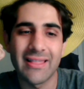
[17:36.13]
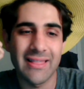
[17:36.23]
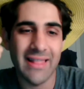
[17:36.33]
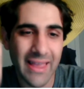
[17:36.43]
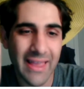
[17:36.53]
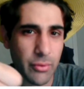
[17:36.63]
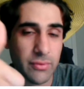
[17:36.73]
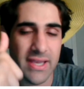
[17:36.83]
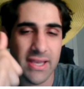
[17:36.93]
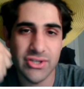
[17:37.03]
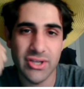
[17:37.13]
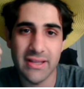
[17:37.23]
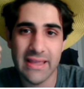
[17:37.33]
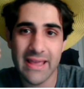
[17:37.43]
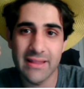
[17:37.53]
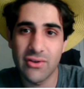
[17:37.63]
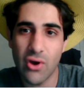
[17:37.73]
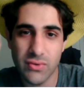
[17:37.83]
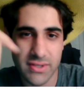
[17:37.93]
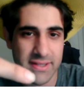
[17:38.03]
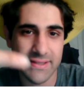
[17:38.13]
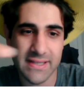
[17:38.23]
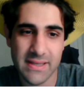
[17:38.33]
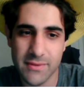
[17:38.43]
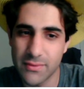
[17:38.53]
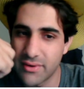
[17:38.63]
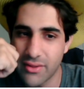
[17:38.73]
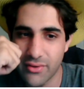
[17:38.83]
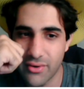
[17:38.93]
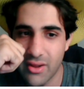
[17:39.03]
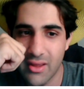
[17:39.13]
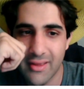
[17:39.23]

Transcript: like the rotation, again, coaches the team to another